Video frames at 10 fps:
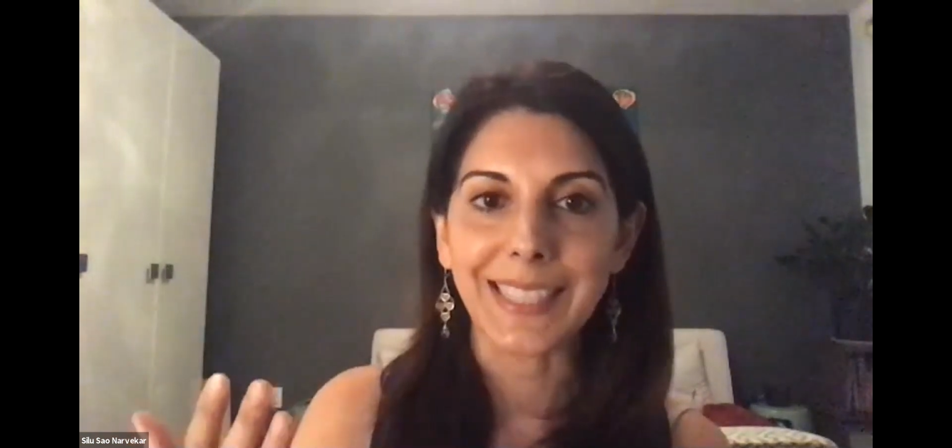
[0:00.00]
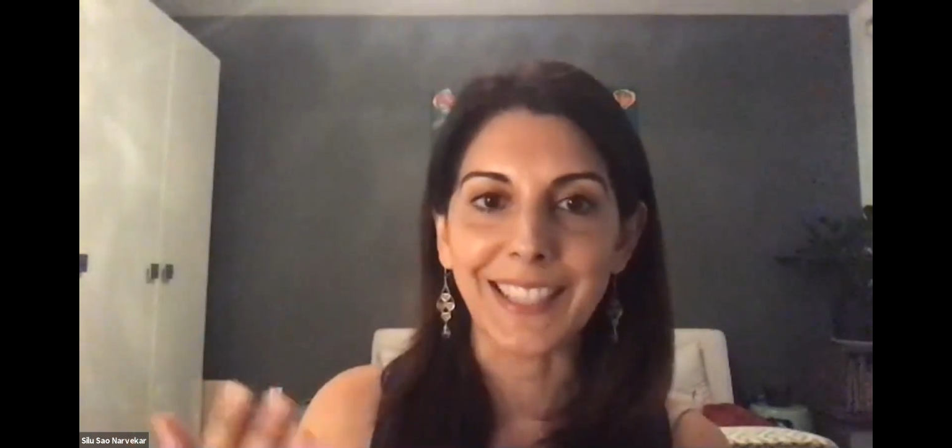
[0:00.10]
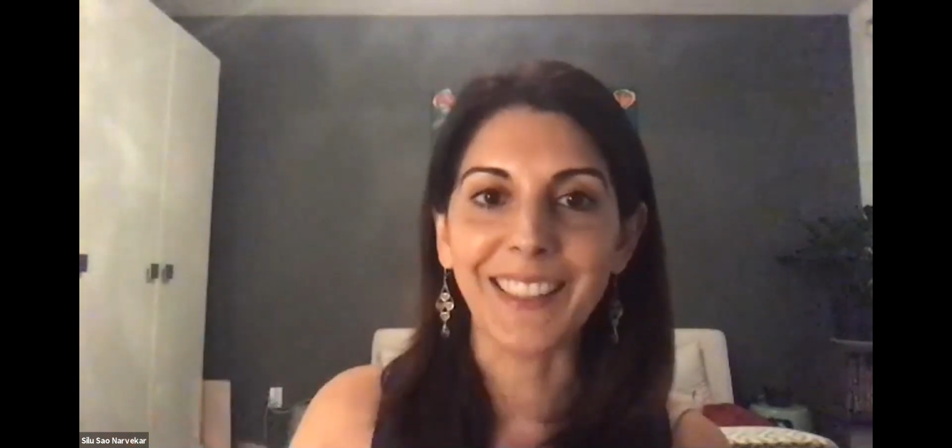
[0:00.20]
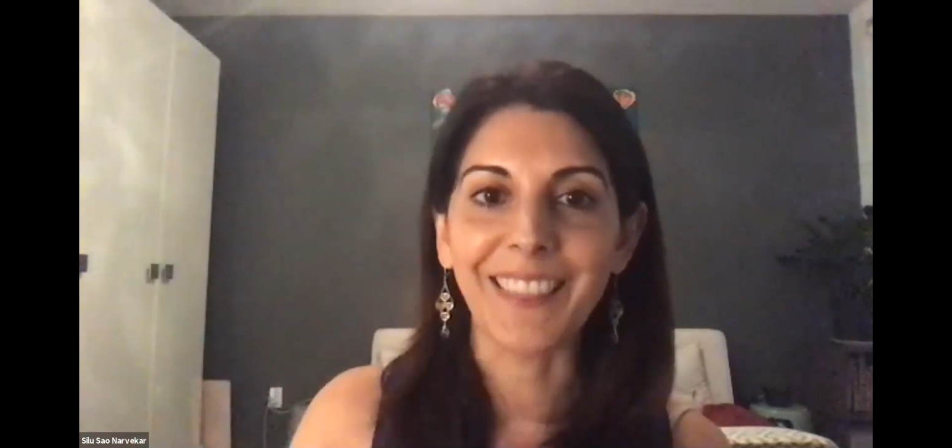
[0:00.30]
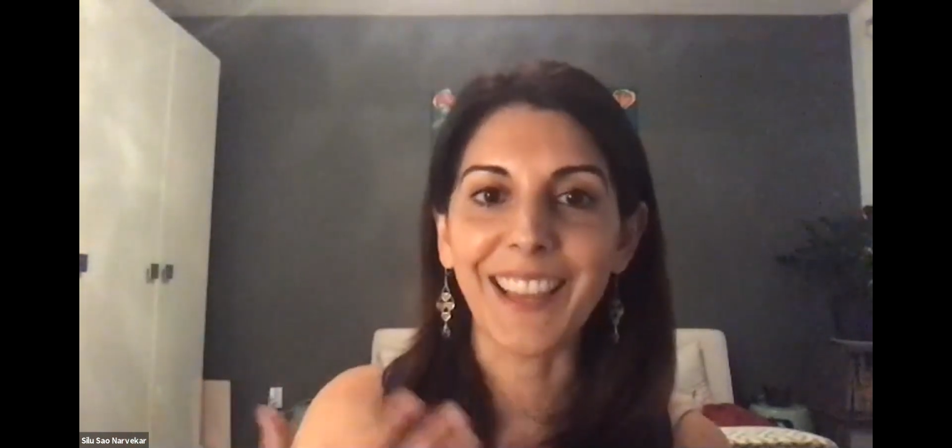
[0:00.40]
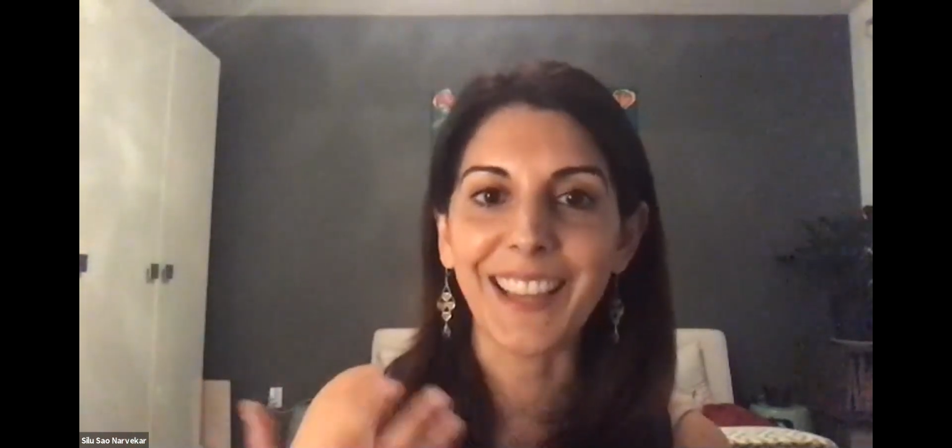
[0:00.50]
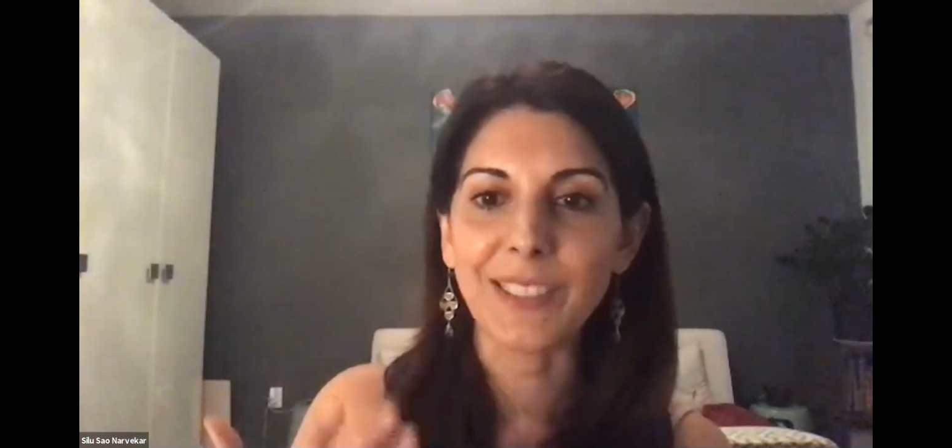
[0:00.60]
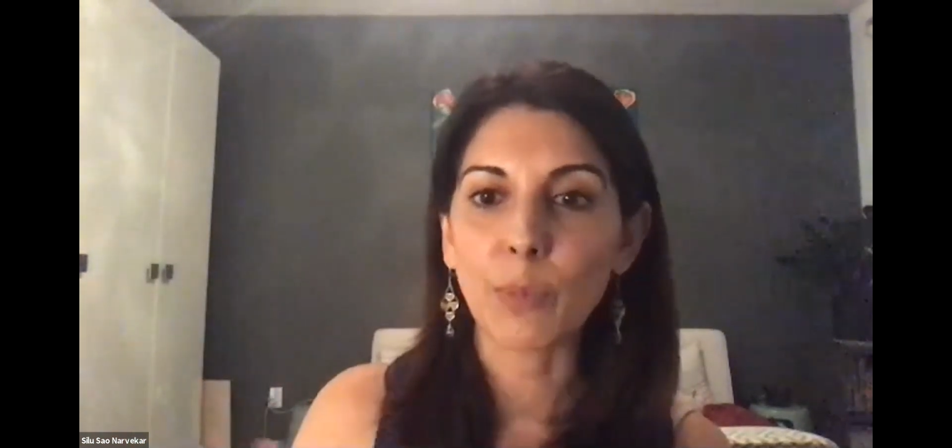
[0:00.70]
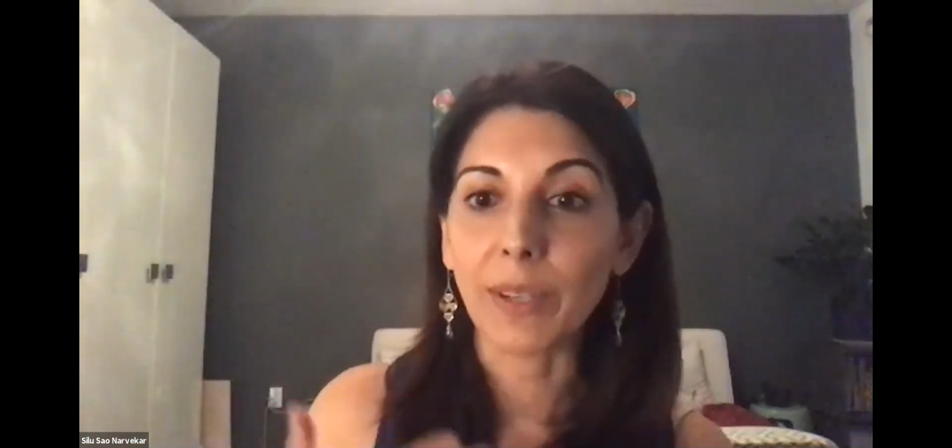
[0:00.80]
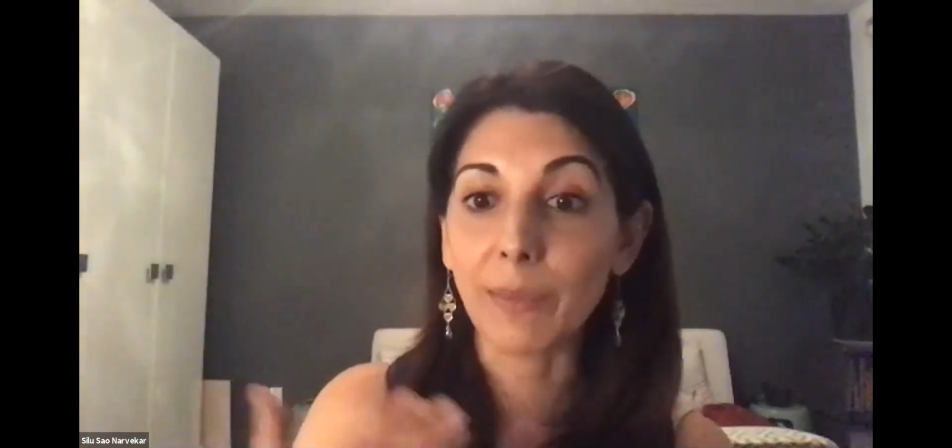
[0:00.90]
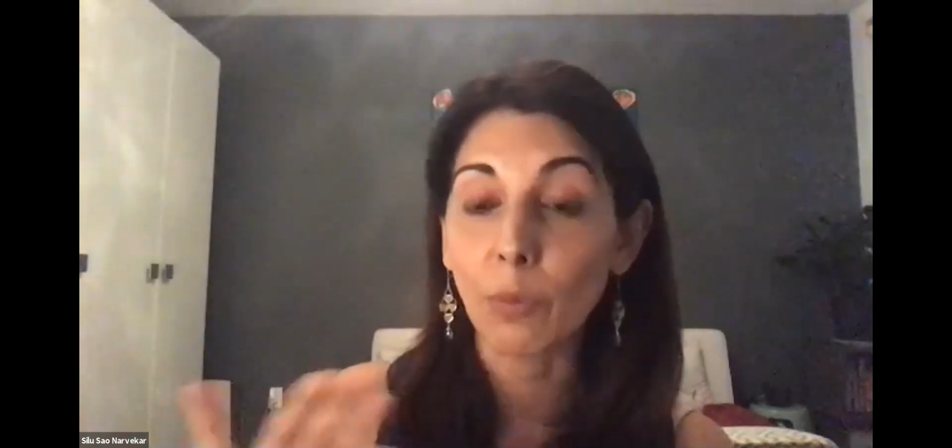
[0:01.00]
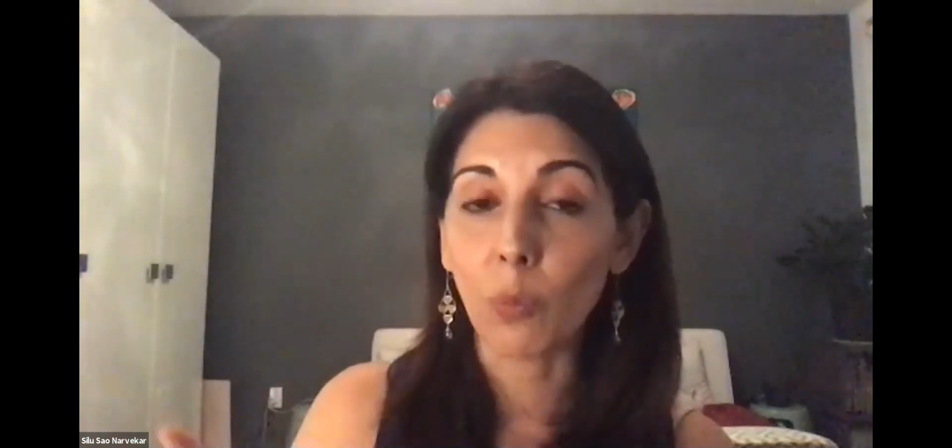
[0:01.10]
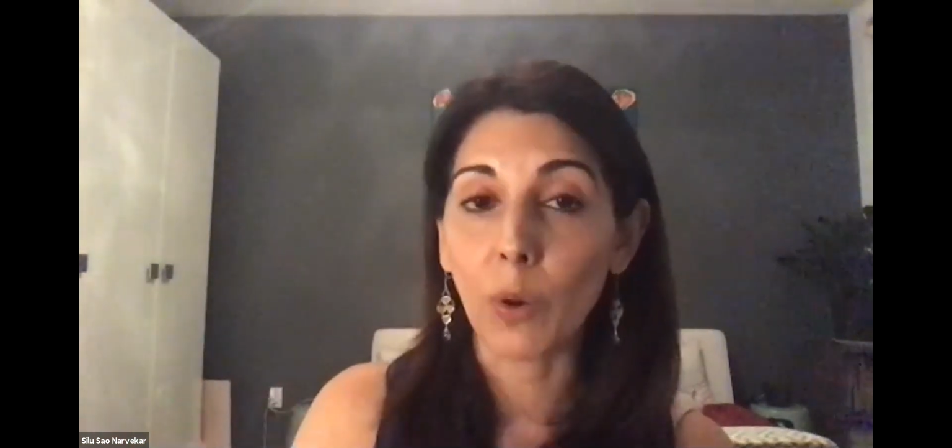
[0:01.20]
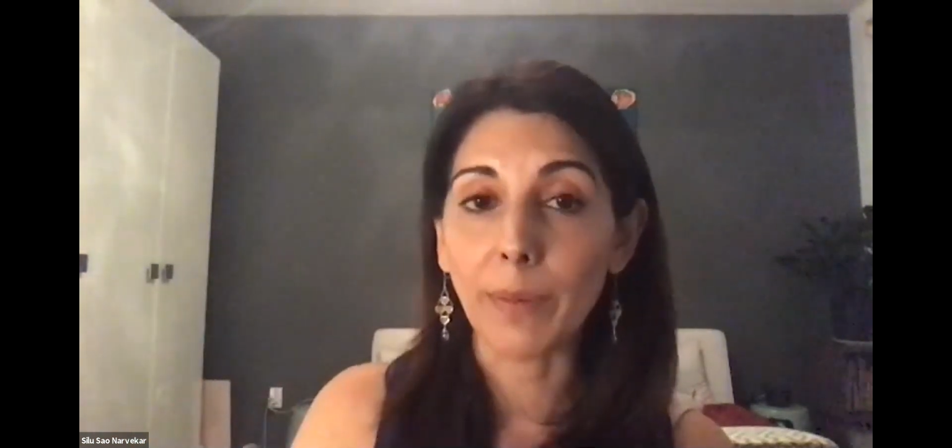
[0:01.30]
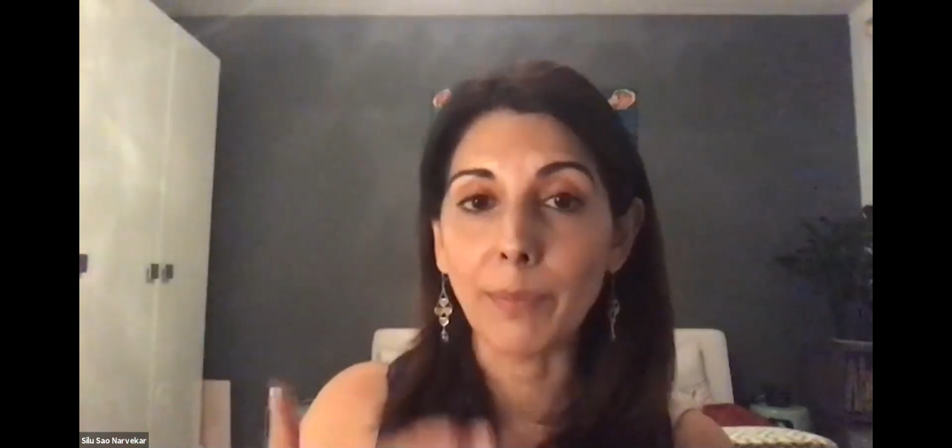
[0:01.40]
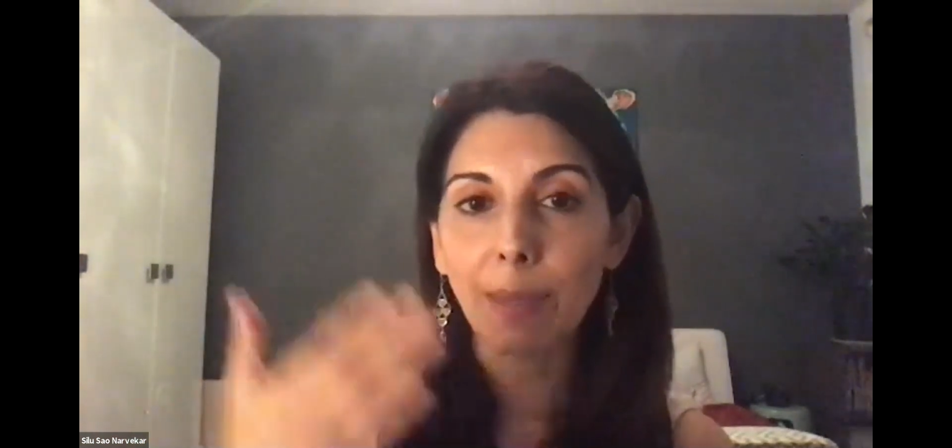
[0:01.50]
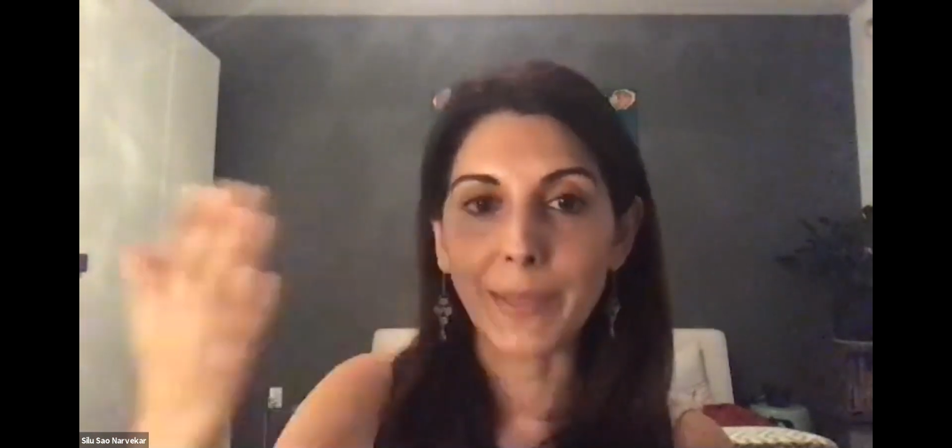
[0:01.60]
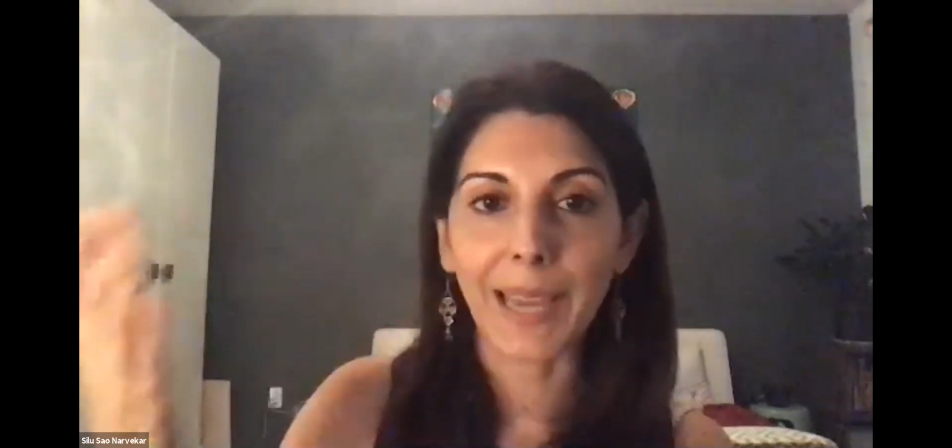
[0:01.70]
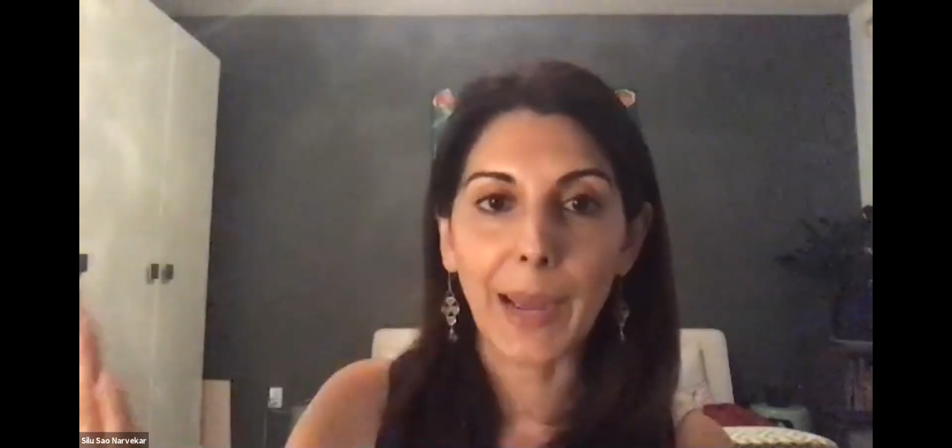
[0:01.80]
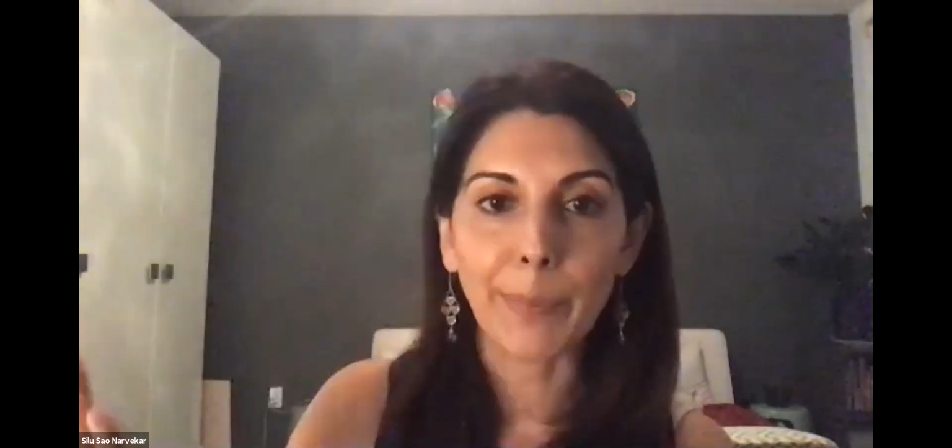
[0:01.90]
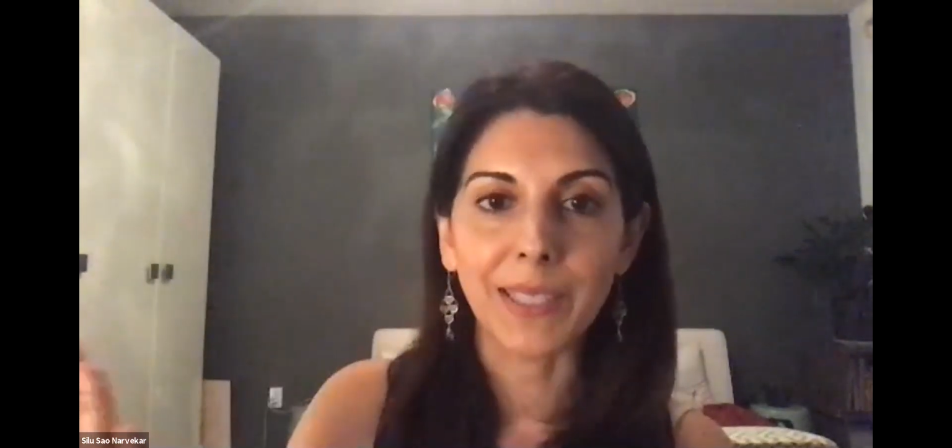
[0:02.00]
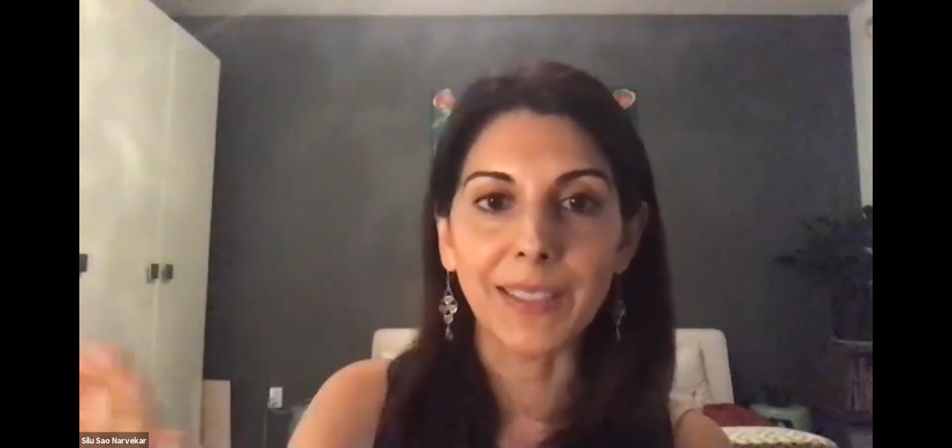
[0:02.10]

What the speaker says: And that's what might be happening.